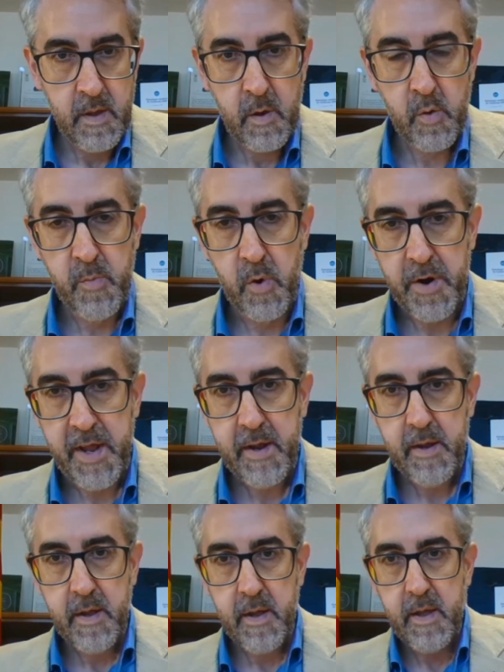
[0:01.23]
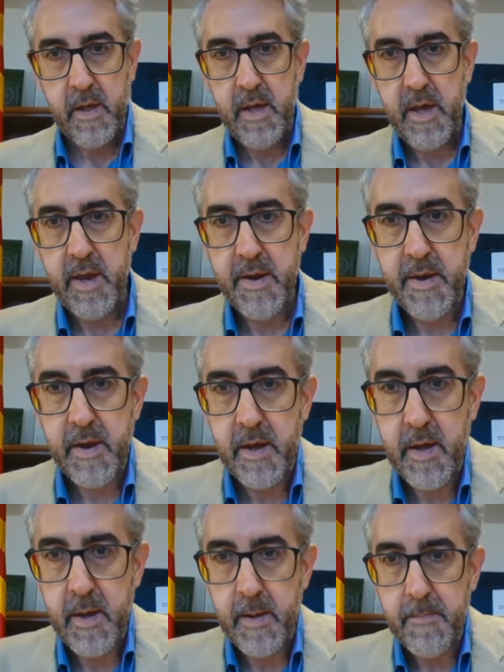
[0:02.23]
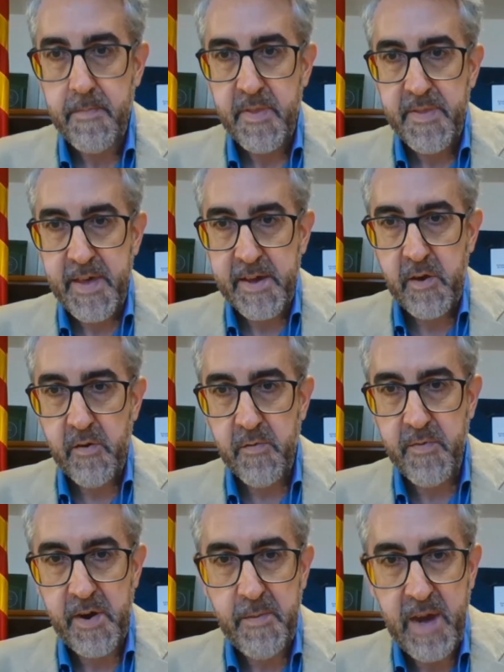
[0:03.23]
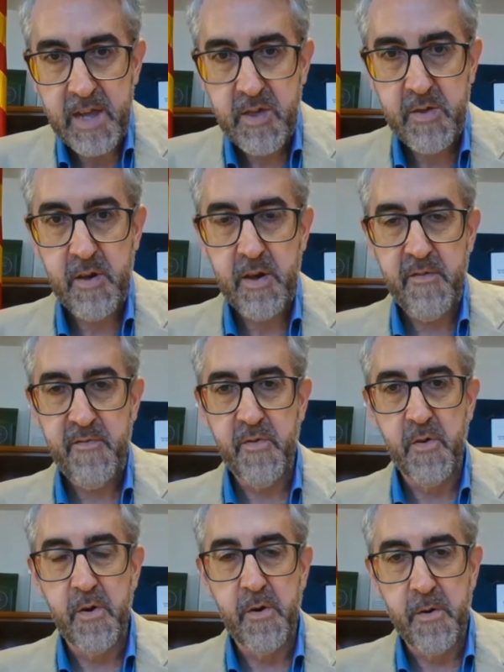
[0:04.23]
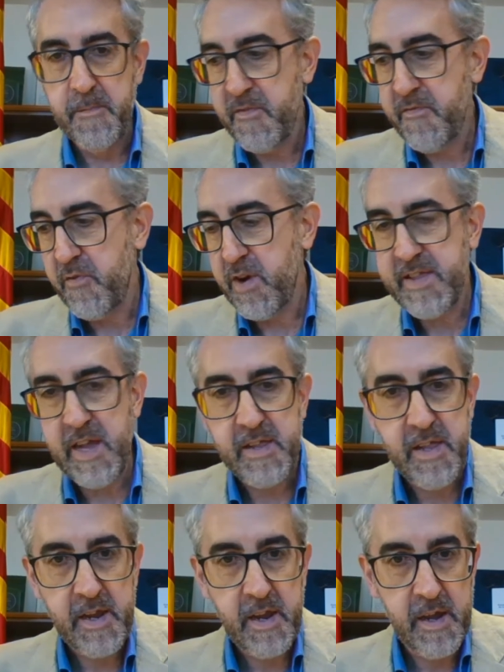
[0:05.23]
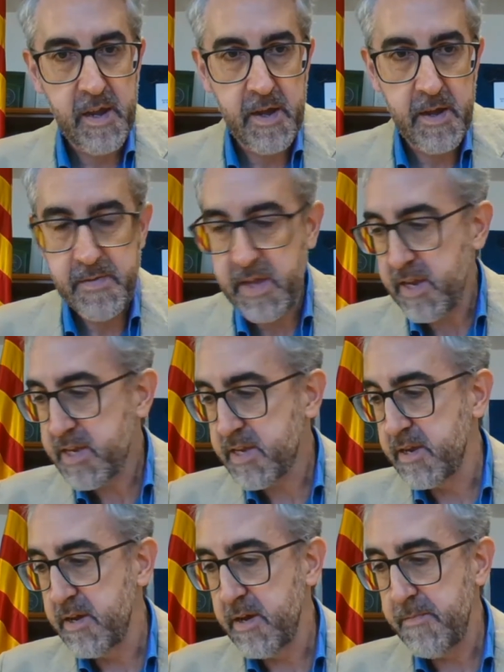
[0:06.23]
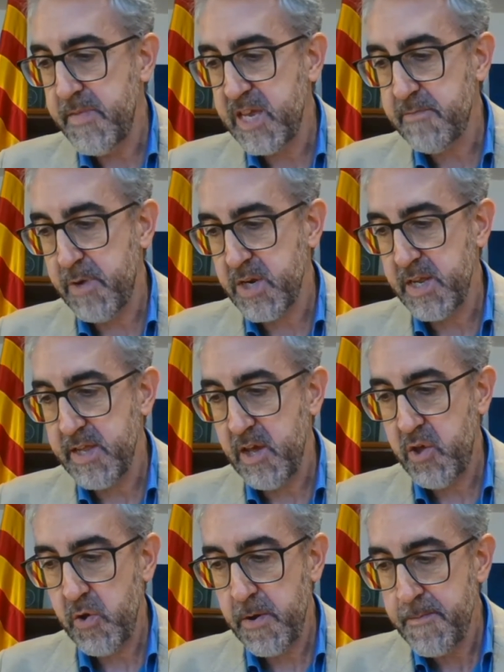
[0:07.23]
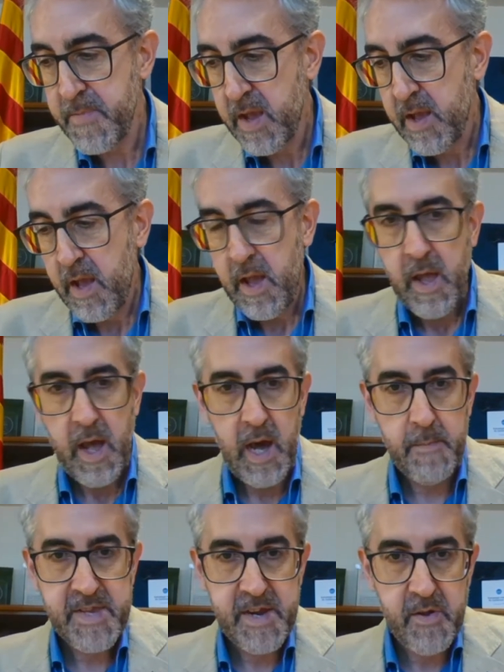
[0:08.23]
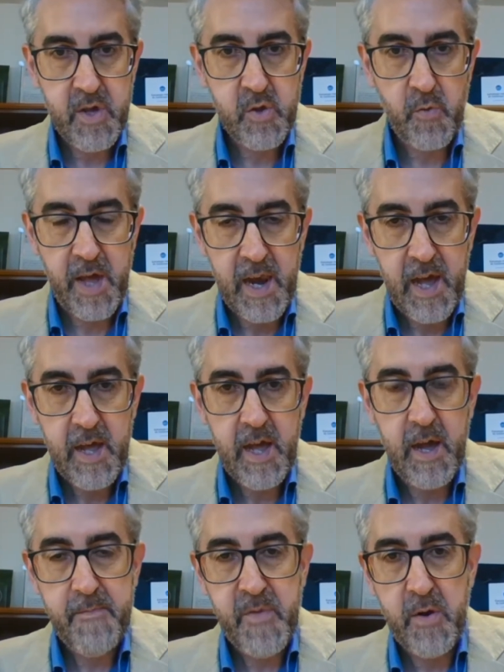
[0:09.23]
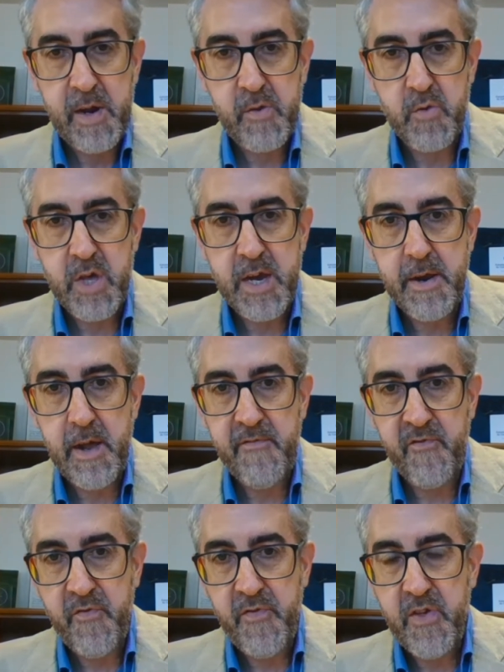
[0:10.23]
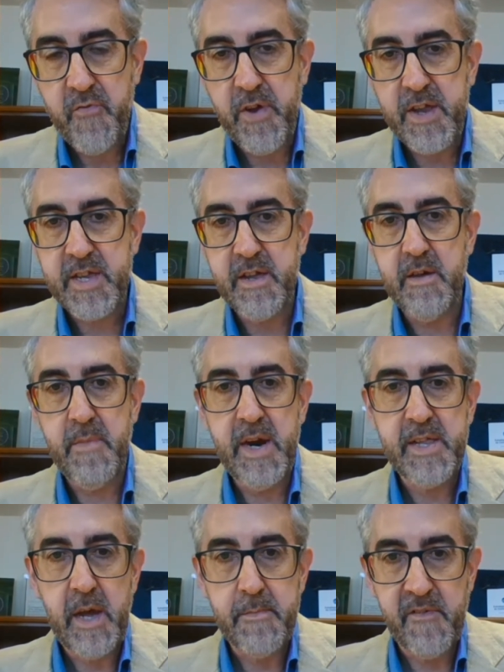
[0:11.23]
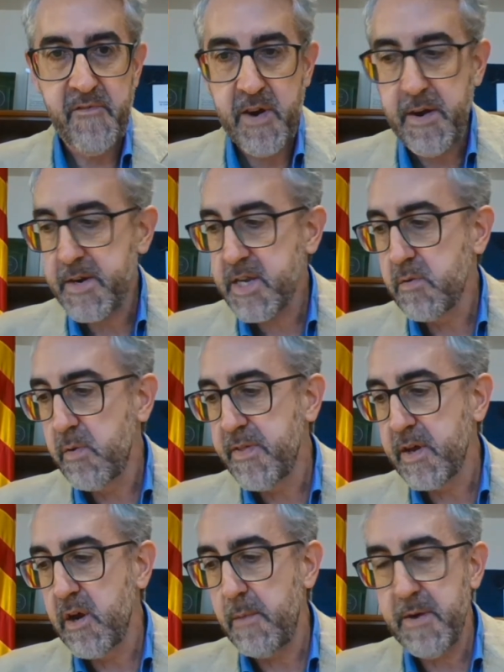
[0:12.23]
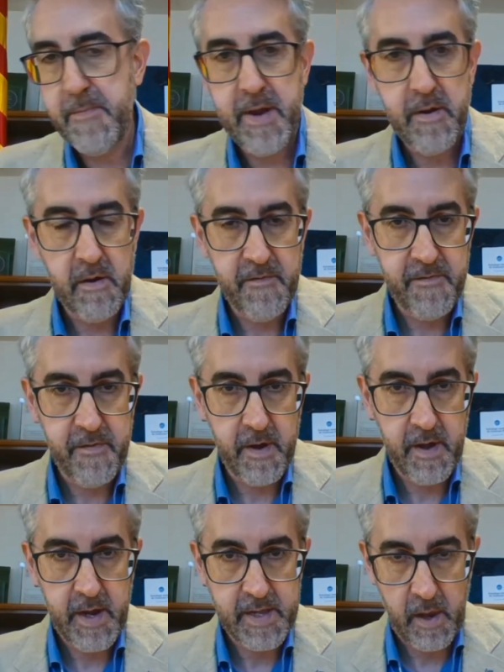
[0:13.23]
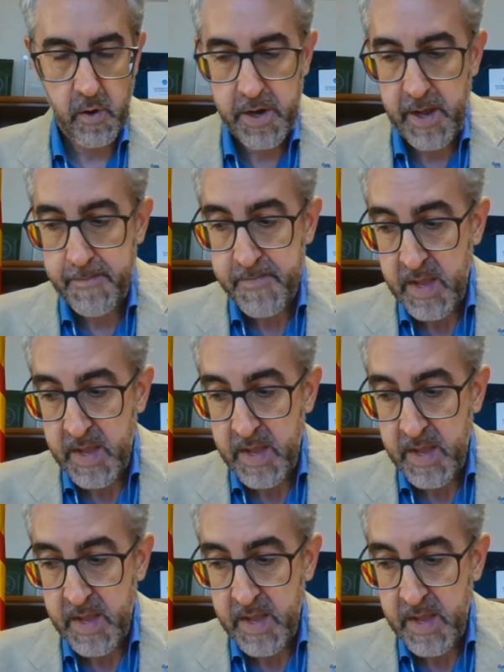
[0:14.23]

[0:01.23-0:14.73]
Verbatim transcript: Good morning, and uh, thank you very much uh, for for attending uh, this uh, this presentation. I'm Sergi Tudela. I'm Director General for Fisheries and Maritime Affairs with the Government of uh, Catalonia.